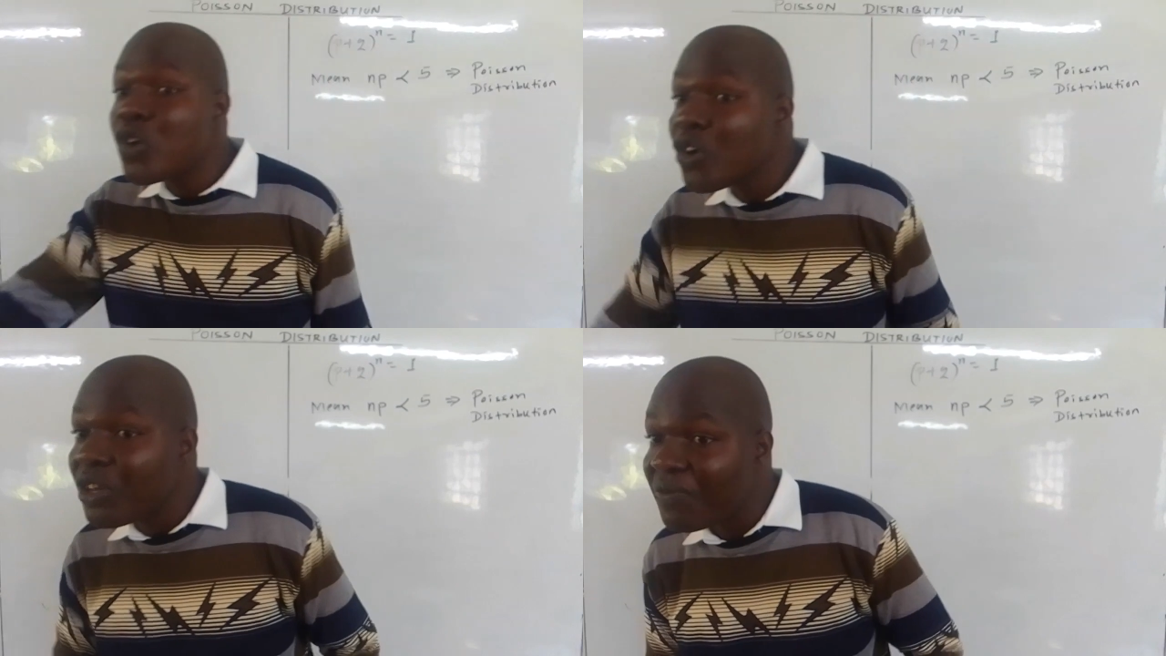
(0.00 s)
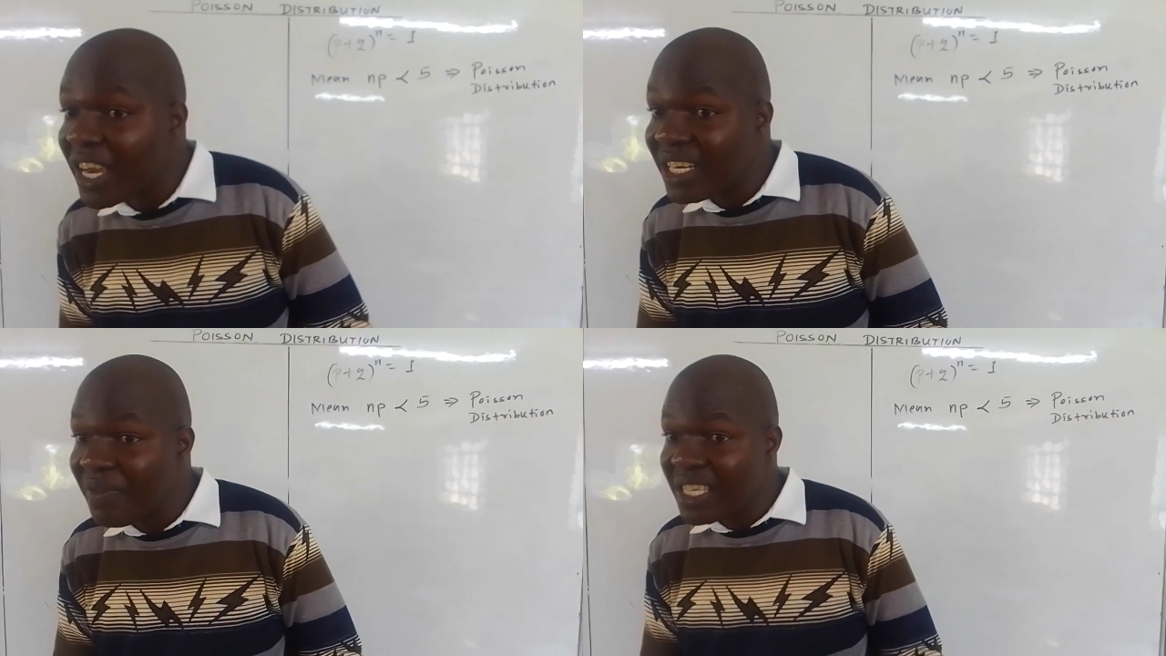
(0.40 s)
or not
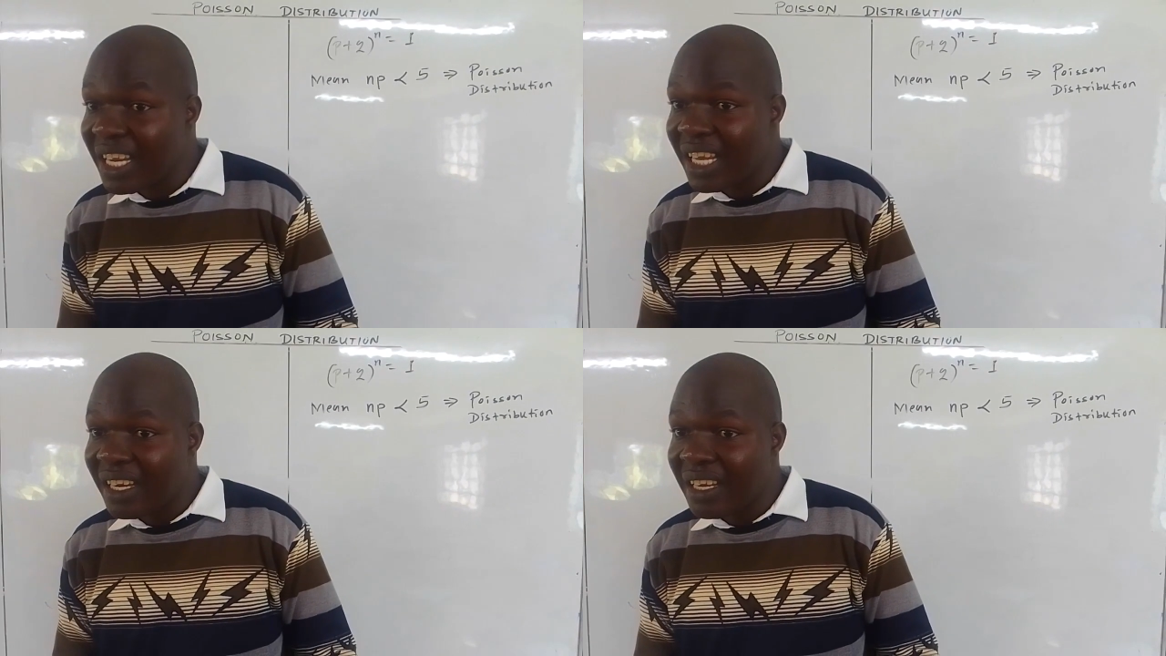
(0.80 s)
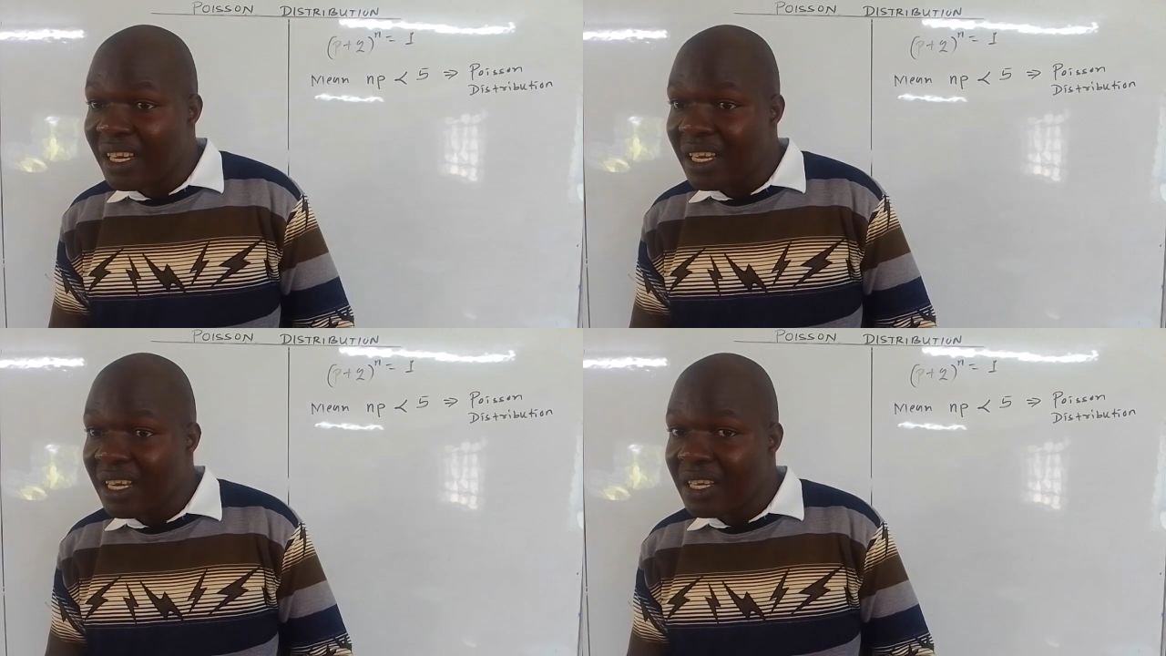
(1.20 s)
defective, isn't it?
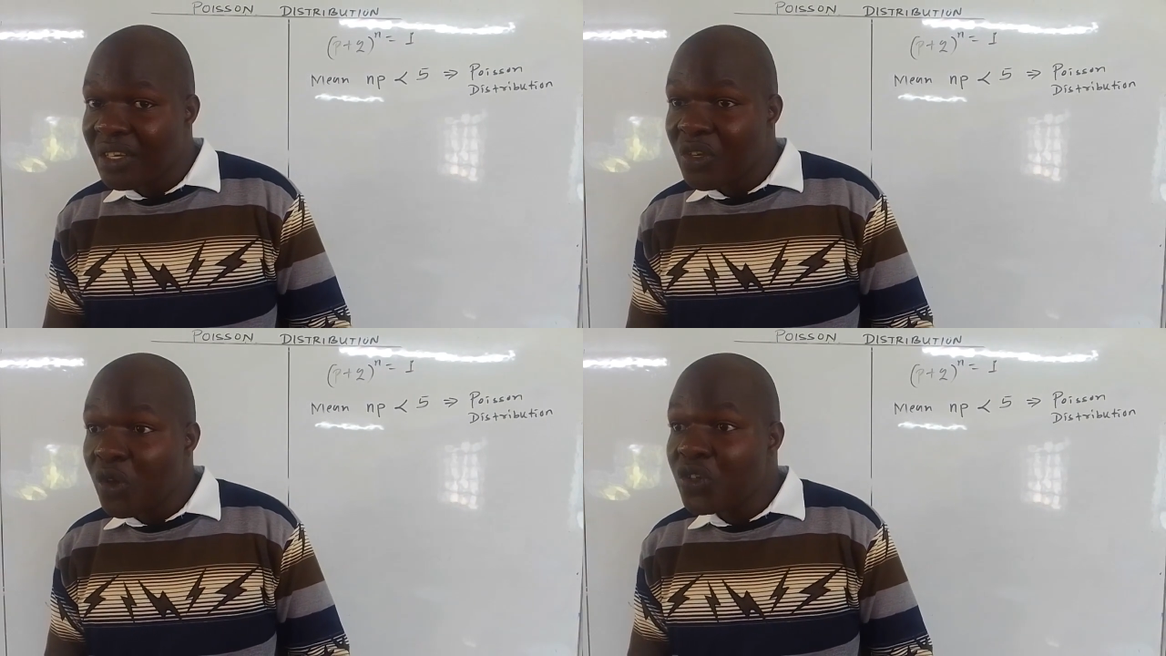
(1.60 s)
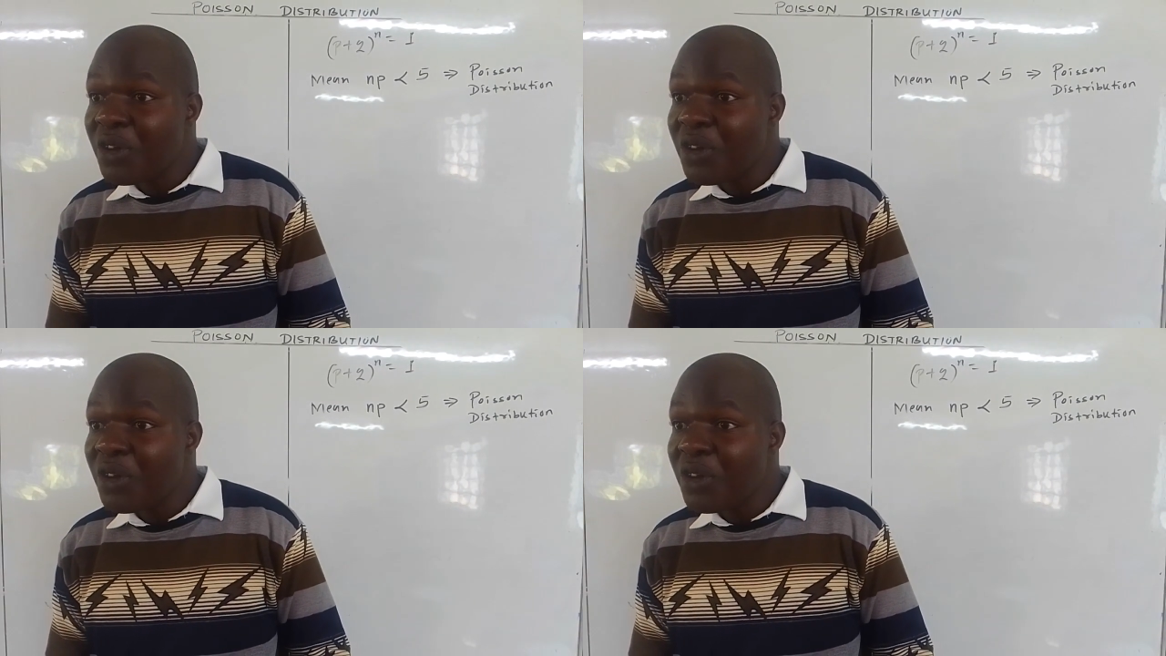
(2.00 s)
So you